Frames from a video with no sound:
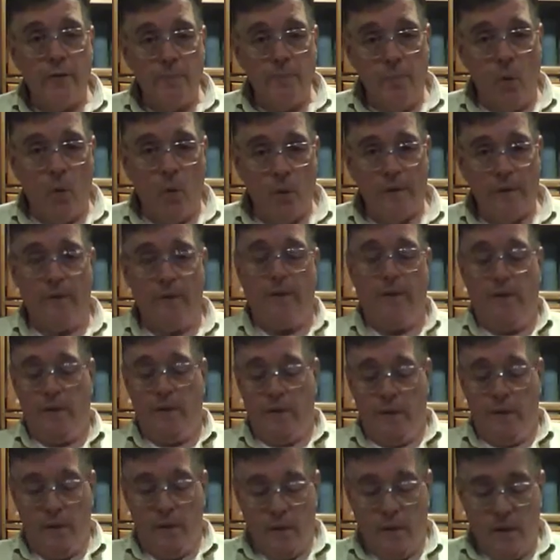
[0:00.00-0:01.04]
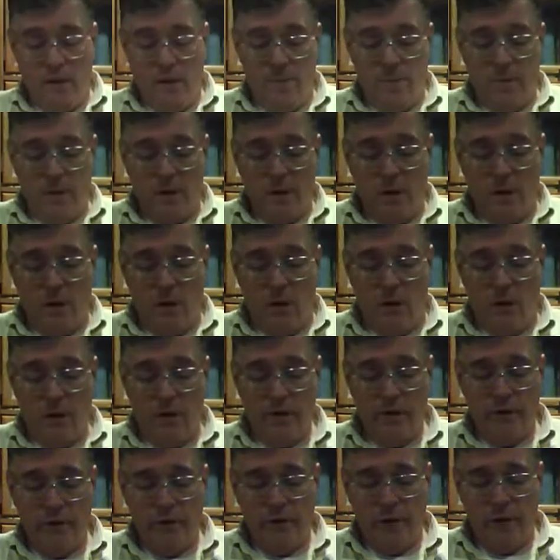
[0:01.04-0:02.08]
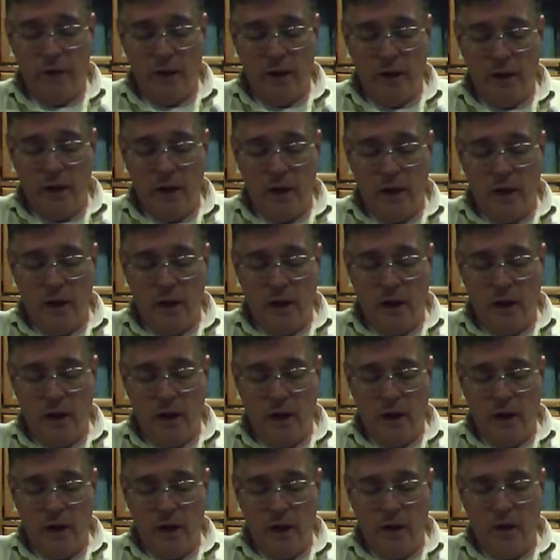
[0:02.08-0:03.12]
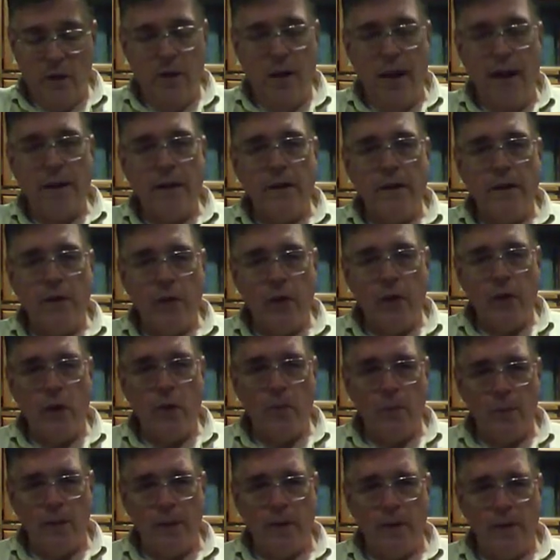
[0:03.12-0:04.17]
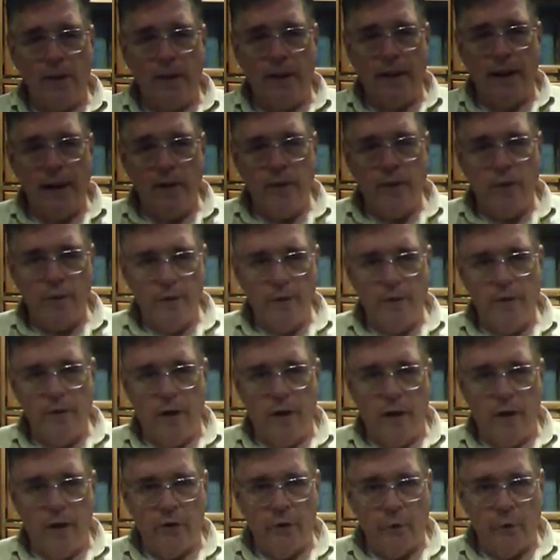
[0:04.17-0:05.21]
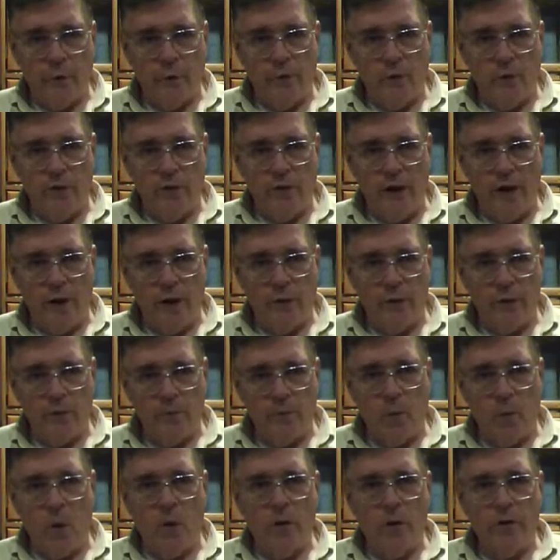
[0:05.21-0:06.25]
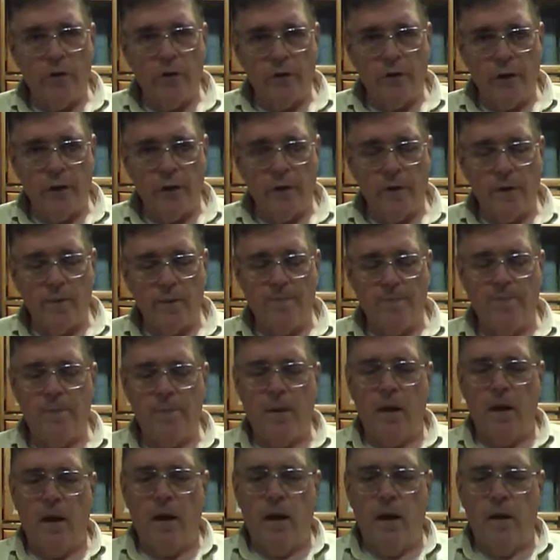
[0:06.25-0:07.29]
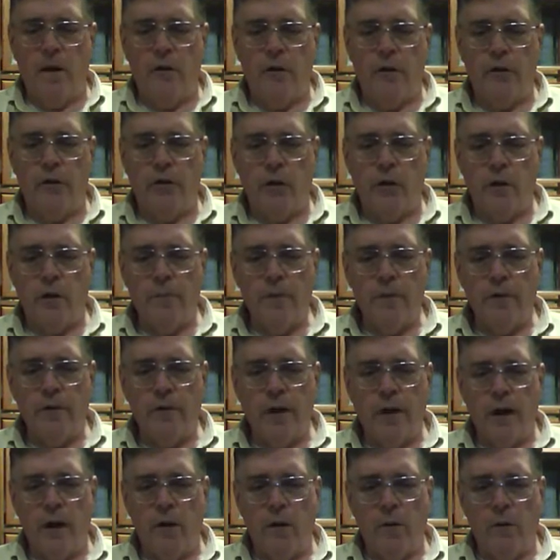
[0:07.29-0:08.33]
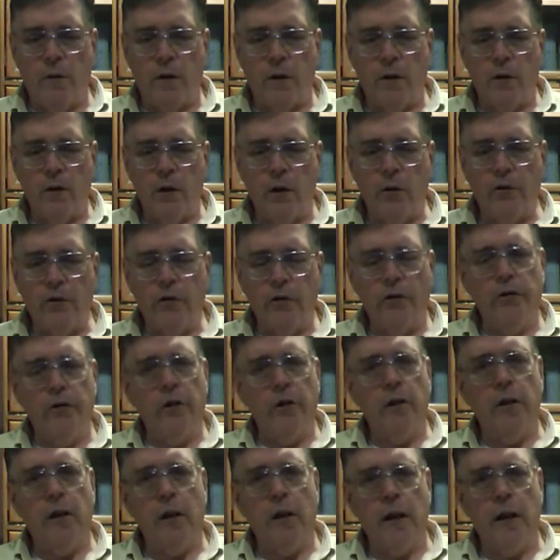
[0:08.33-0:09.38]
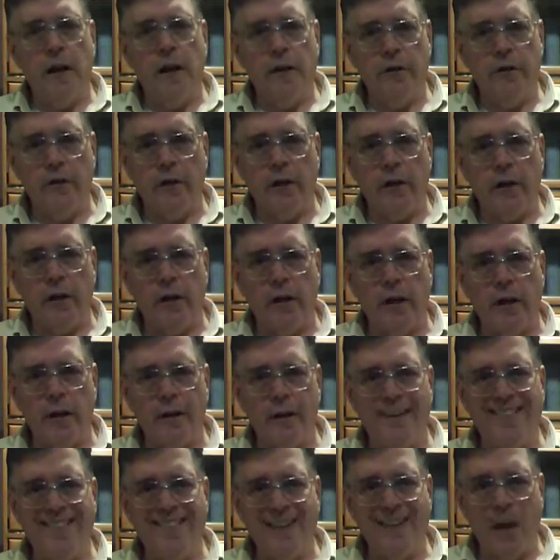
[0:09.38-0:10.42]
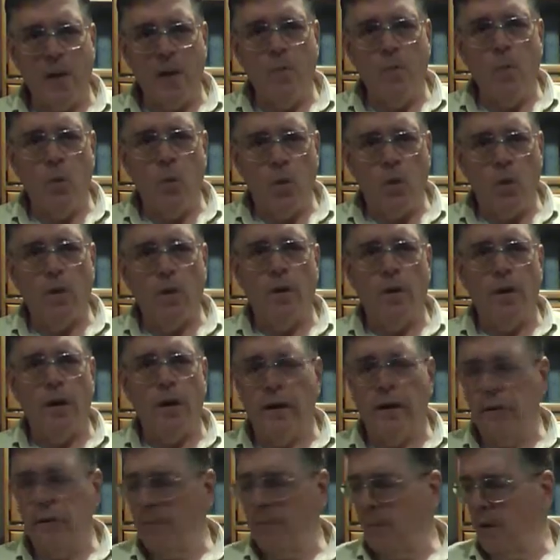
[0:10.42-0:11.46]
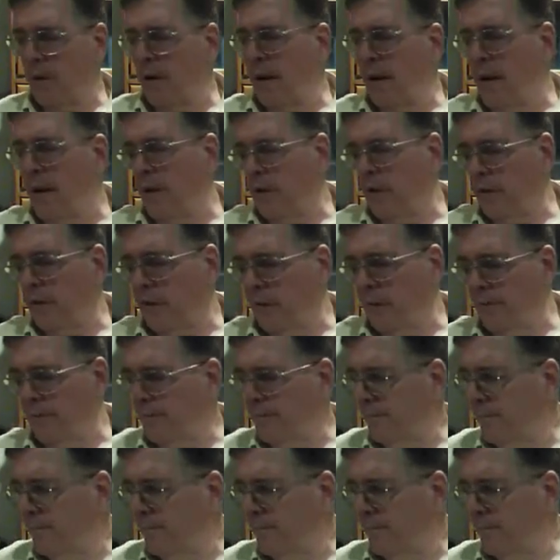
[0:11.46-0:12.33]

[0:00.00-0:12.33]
important because they determine the nature of the vowels, whether a vowel is broad or slender, determines how the closest consonant in the same word is pronounced.